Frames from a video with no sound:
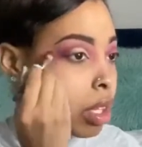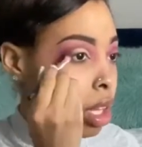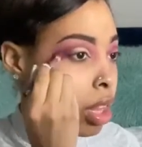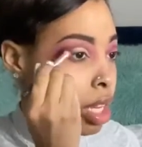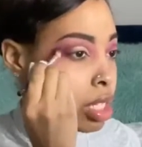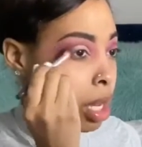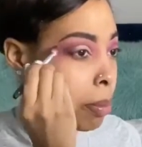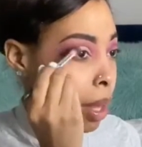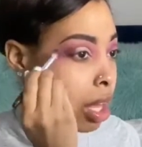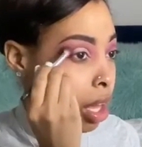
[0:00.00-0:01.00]
that
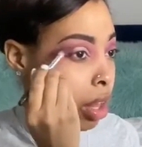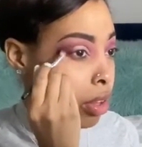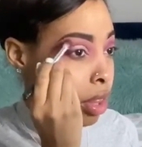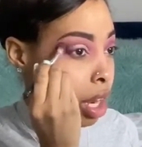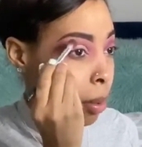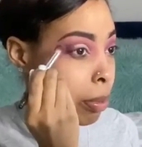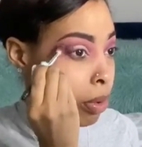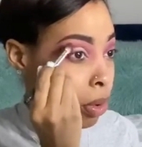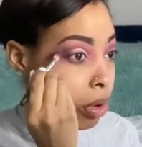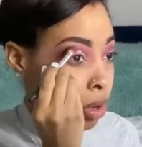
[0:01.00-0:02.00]
champagne color that I put
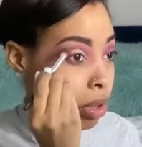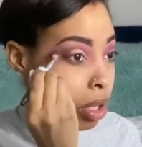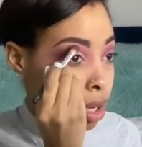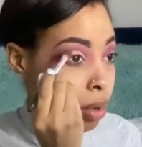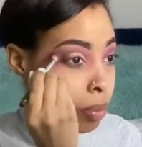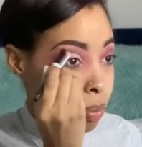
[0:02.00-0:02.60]
on earlier.